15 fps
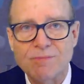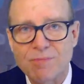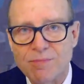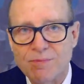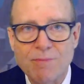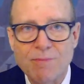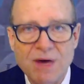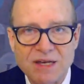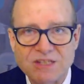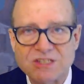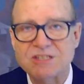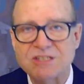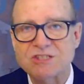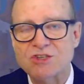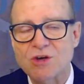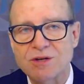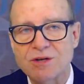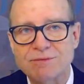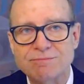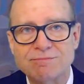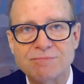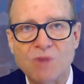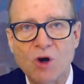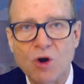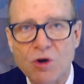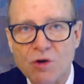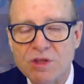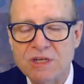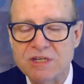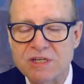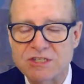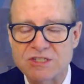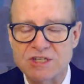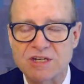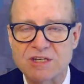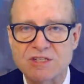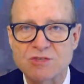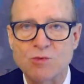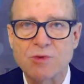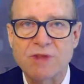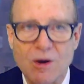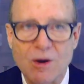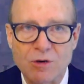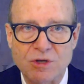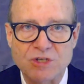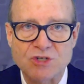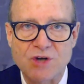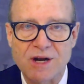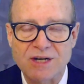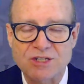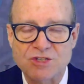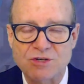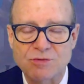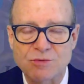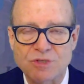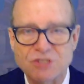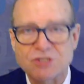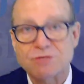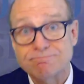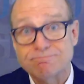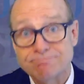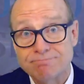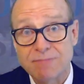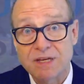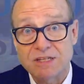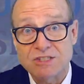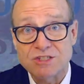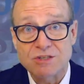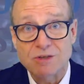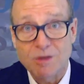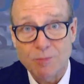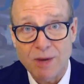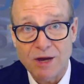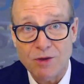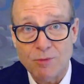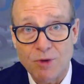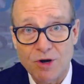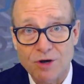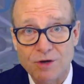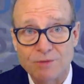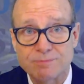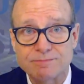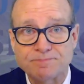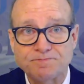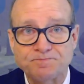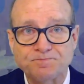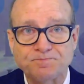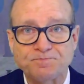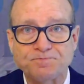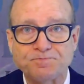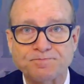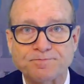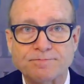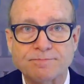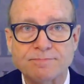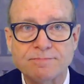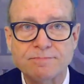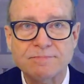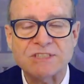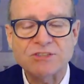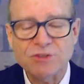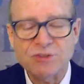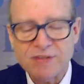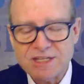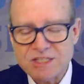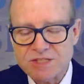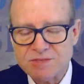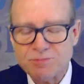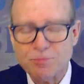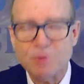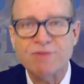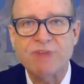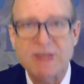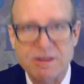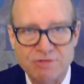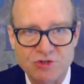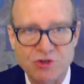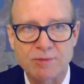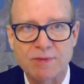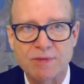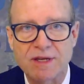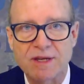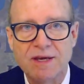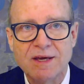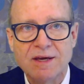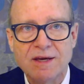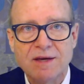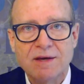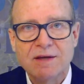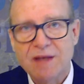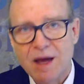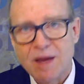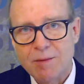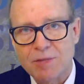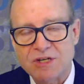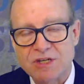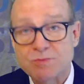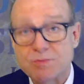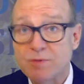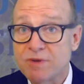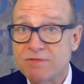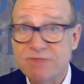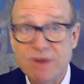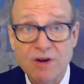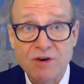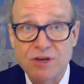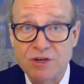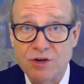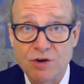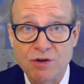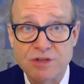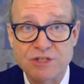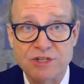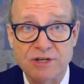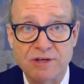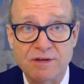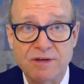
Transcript: medicines on early disease without contracture, which means a biomarker. So that's preventive treatment. Not much, but very encouraging.